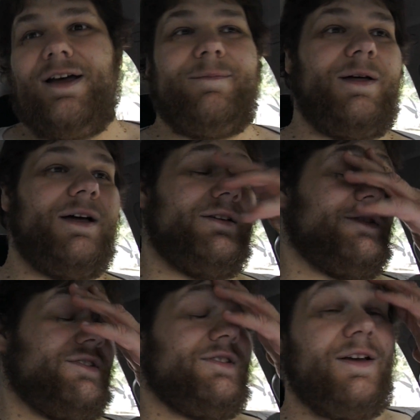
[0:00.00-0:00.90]
I'm not
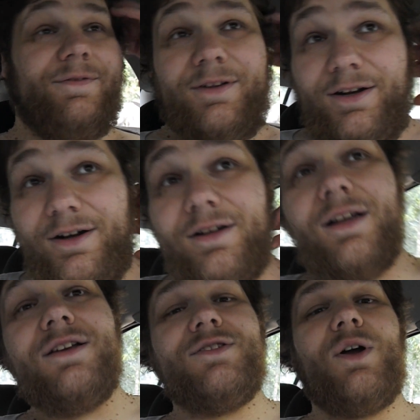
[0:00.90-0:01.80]
stuffed in here
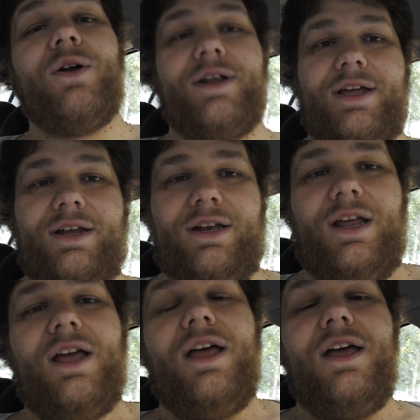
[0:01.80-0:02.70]
like a sardine.
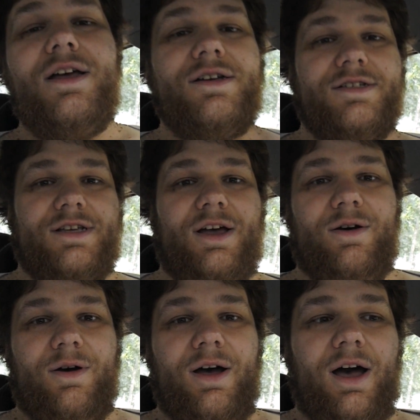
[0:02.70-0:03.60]

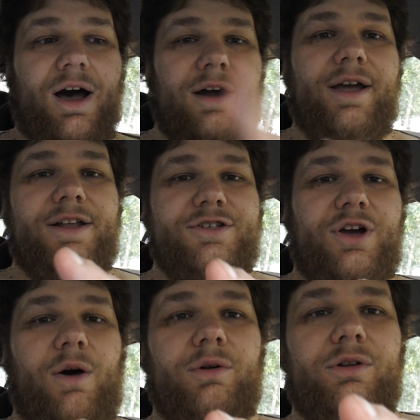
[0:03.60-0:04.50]
So, I'll catch
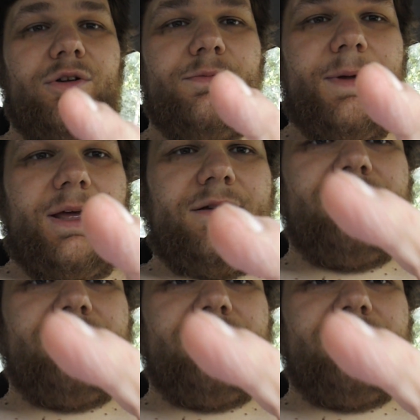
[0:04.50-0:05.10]
y'all in a little bit.